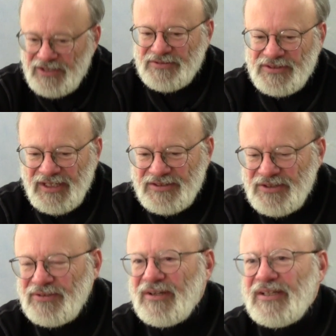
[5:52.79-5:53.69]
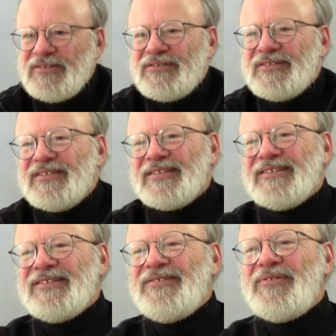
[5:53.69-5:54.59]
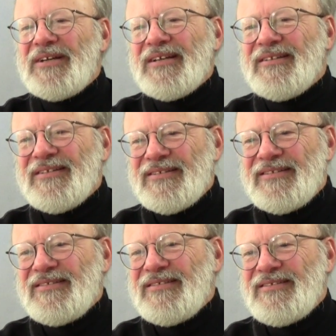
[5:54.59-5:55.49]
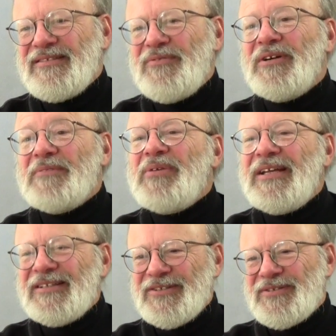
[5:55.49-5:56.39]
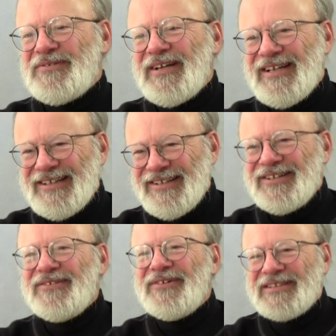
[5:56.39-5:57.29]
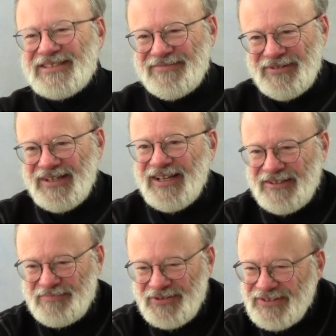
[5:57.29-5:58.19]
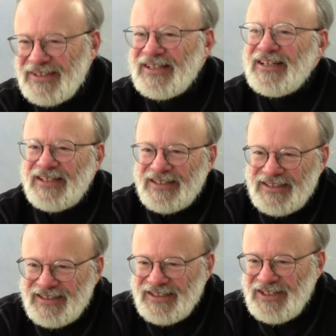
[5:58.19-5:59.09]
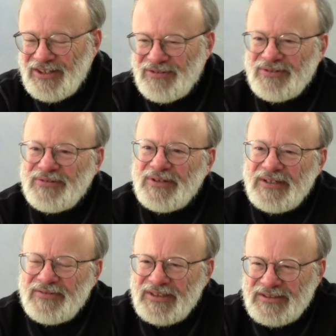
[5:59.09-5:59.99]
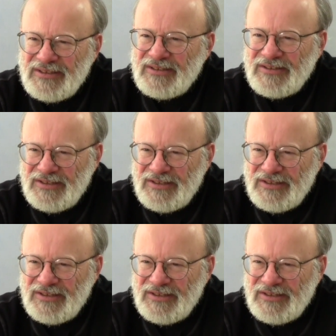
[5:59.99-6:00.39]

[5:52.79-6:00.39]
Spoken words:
exercising your rights. You want the pain to go away. You want someone to help you get through whatever this is